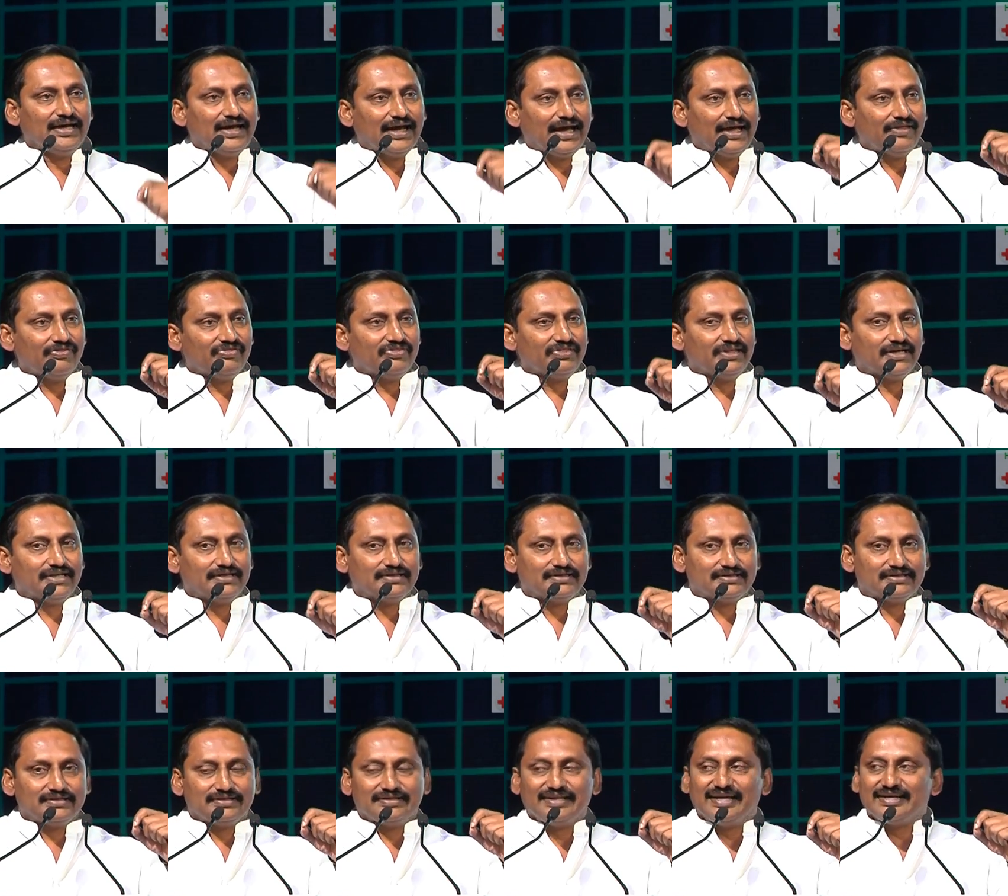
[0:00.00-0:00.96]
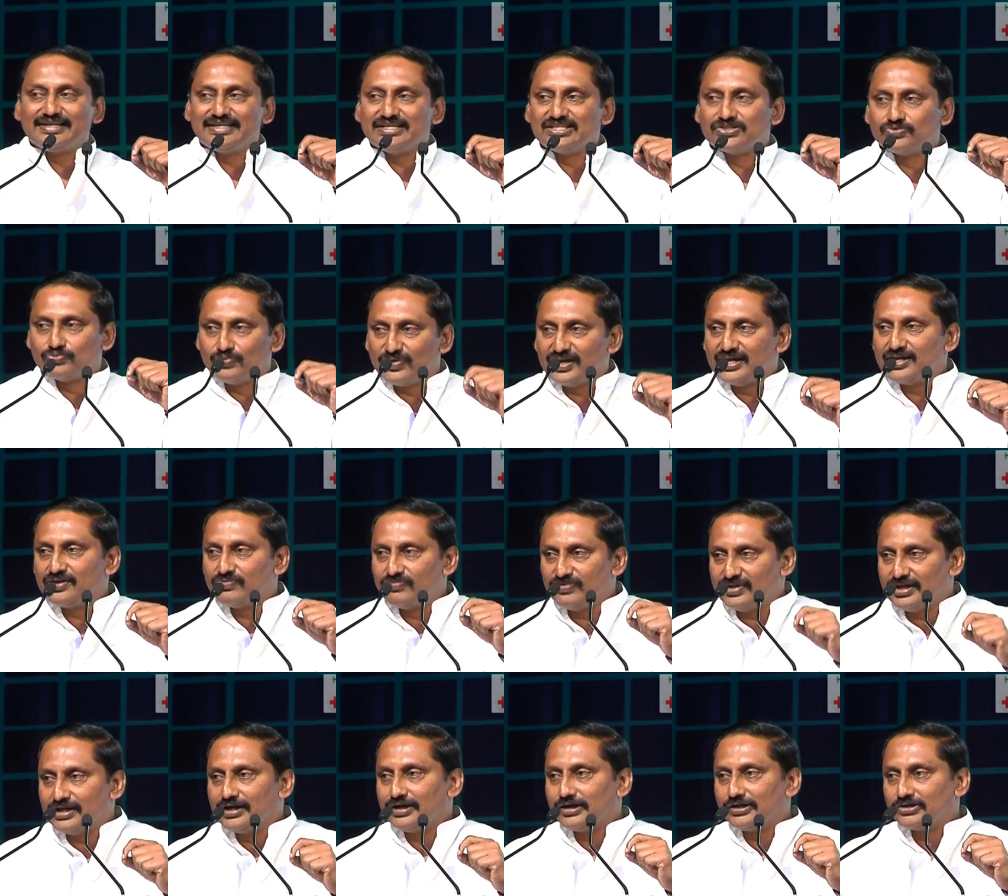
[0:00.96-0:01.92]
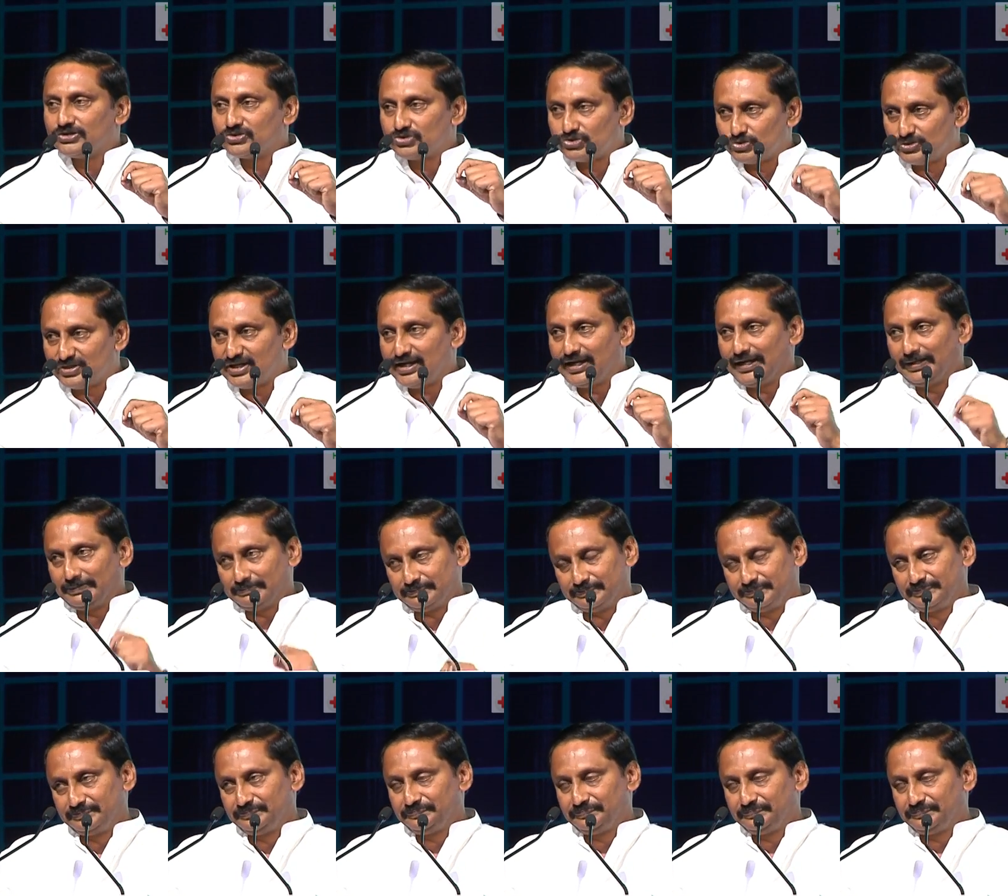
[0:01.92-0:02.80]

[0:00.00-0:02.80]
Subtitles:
and that is where we are today.